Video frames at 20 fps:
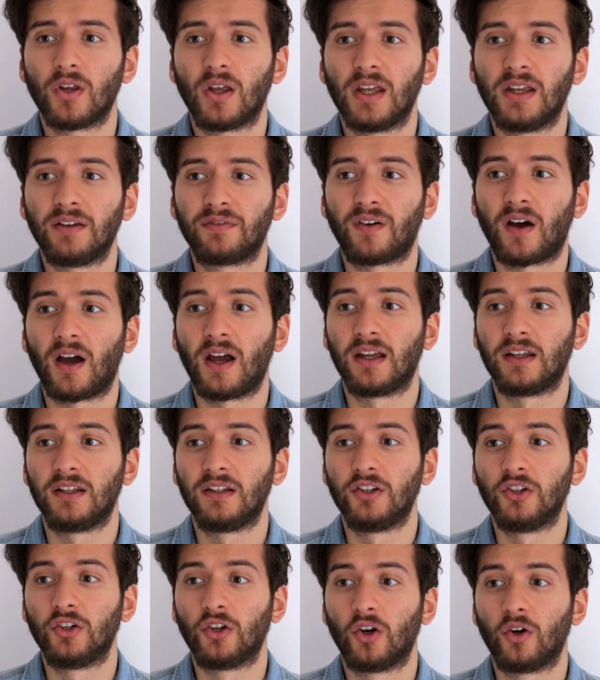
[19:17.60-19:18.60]
if I,
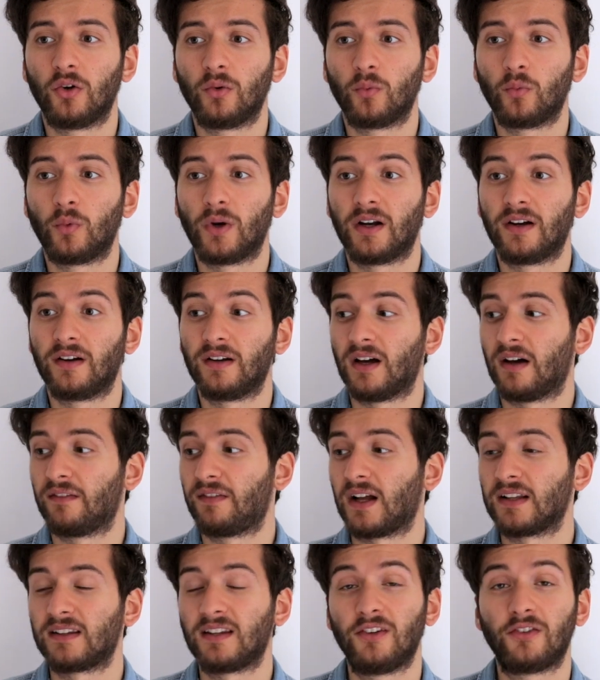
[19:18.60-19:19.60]
you know, where I've
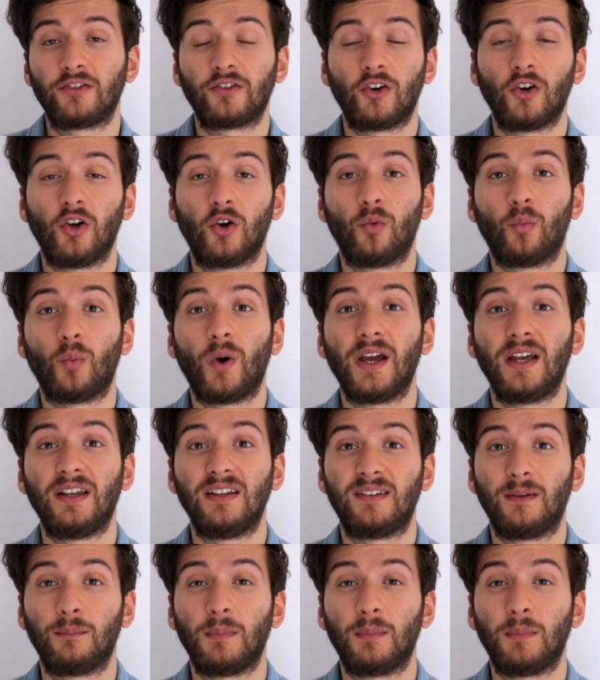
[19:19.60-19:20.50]
acted in certain ways,